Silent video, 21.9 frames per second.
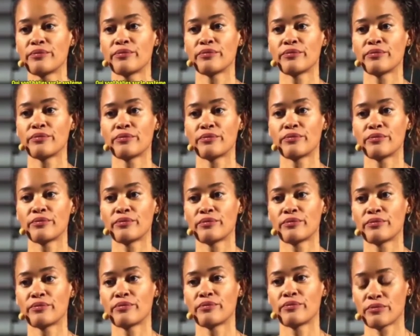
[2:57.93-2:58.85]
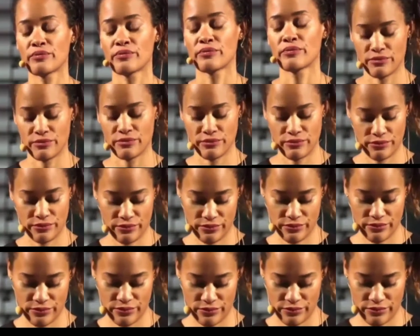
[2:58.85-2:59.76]

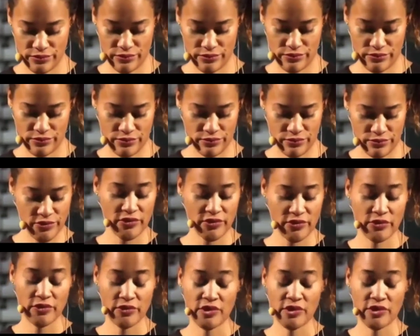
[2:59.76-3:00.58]
(no one is talking)